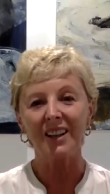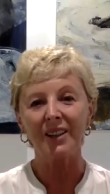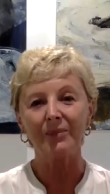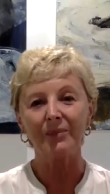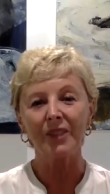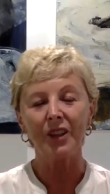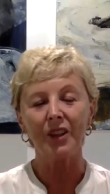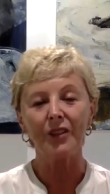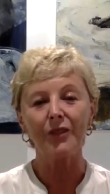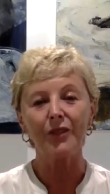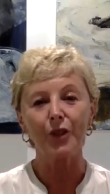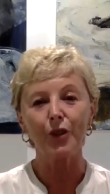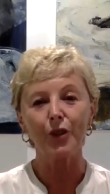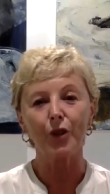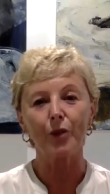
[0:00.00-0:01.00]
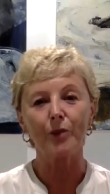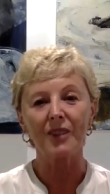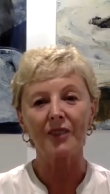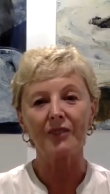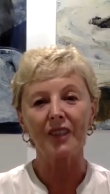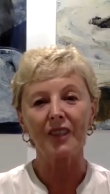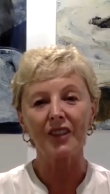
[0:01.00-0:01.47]
you know, the food groups
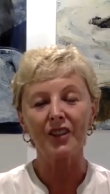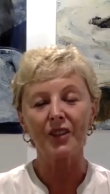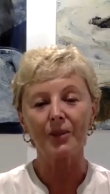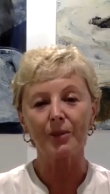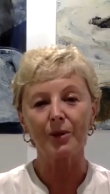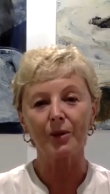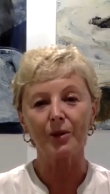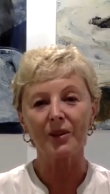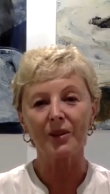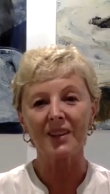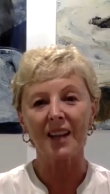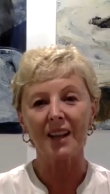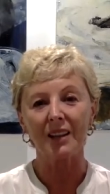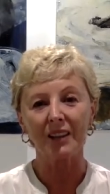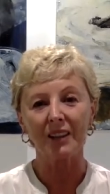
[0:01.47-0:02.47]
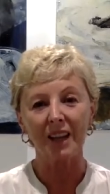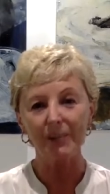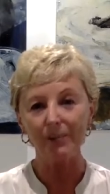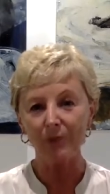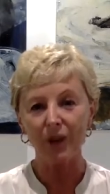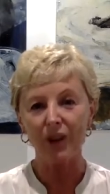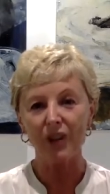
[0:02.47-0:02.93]
of vegetables and lean
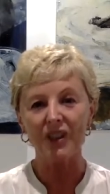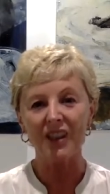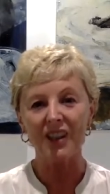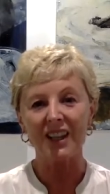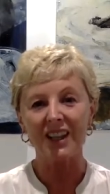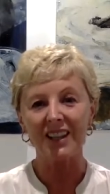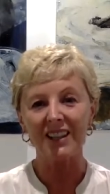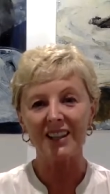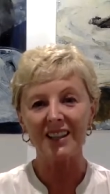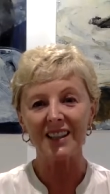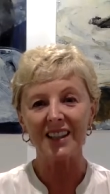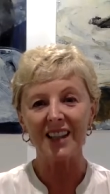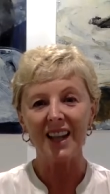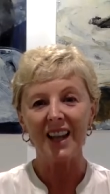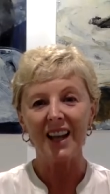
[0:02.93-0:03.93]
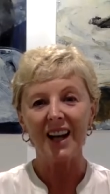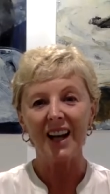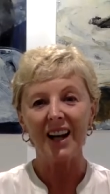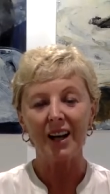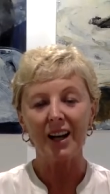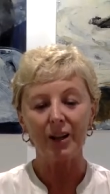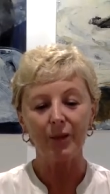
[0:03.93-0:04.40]
proteins,
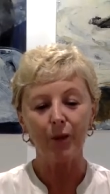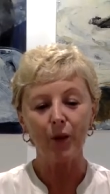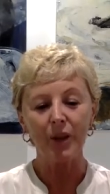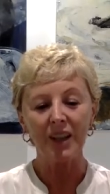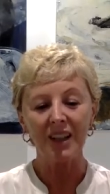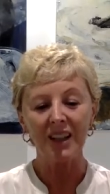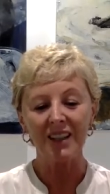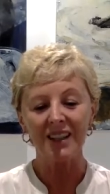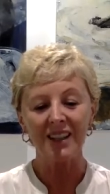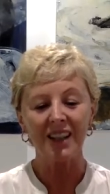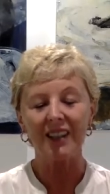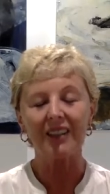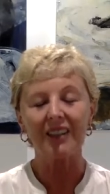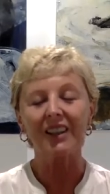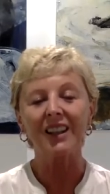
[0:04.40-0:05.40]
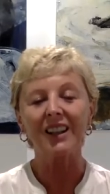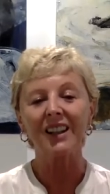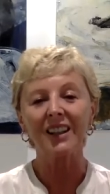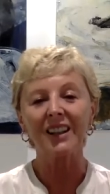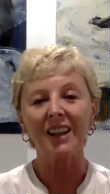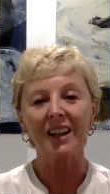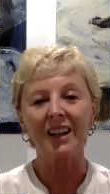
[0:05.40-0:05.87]
avoiding
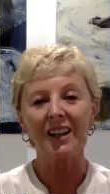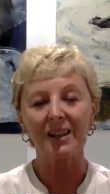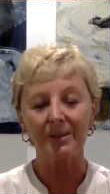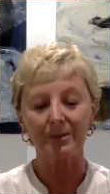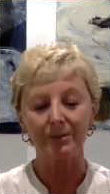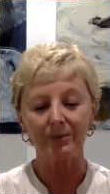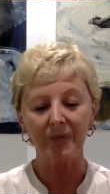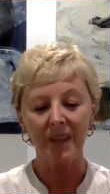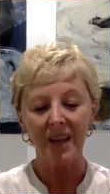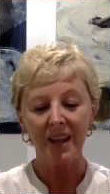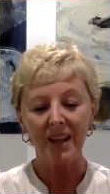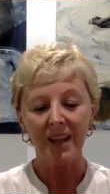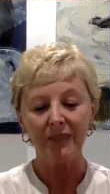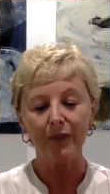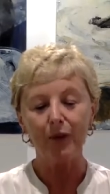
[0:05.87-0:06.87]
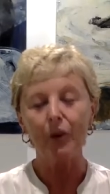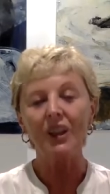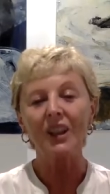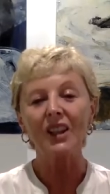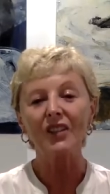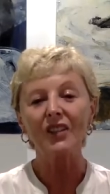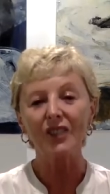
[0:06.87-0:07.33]
dairy,
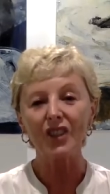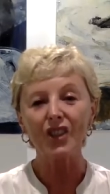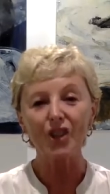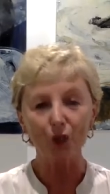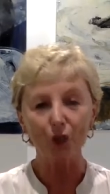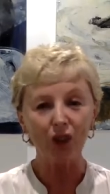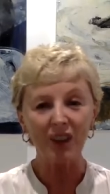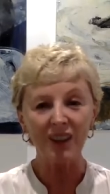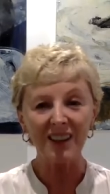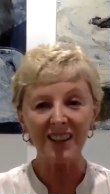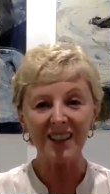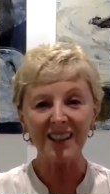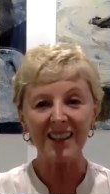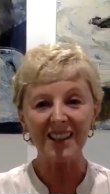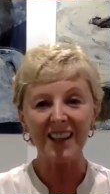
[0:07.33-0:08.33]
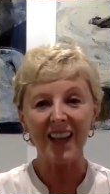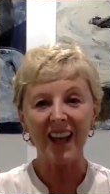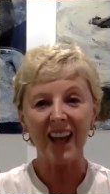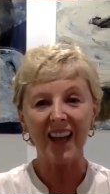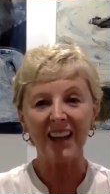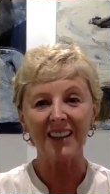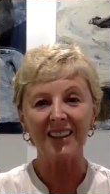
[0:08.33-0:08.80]
avoiding the sugars,
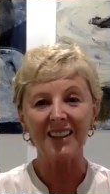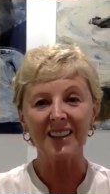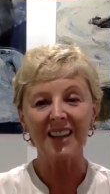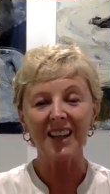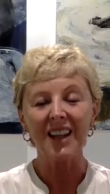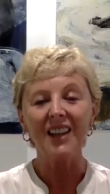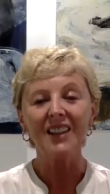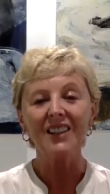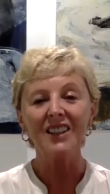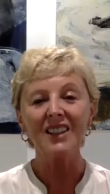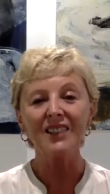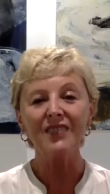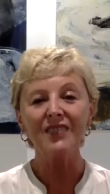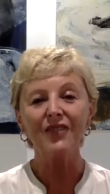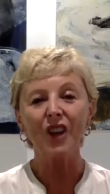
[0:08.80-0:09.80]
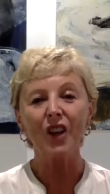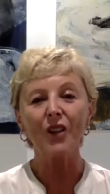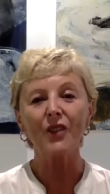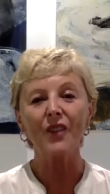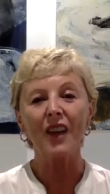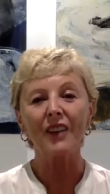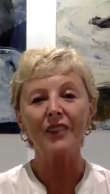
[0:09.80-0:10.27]
and just follow
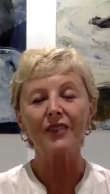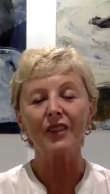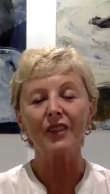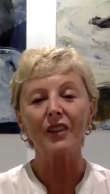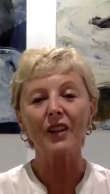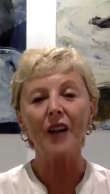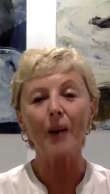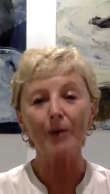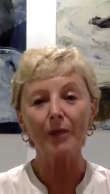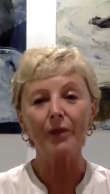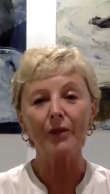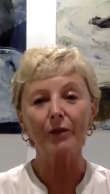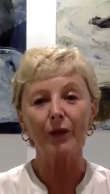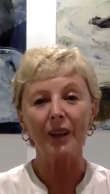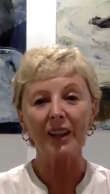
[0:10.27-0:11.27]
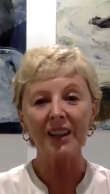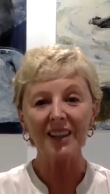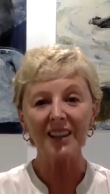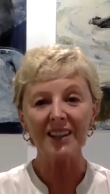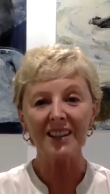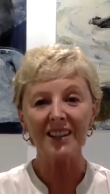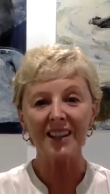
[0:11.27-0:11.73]
that for a couple of
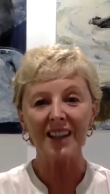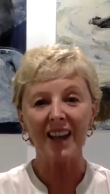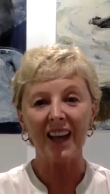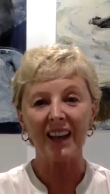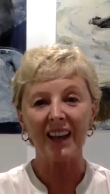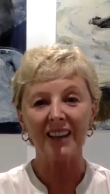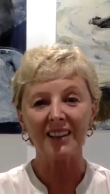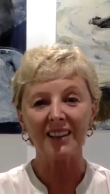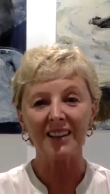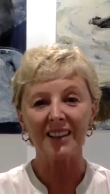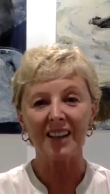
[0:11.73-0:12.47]
weeks and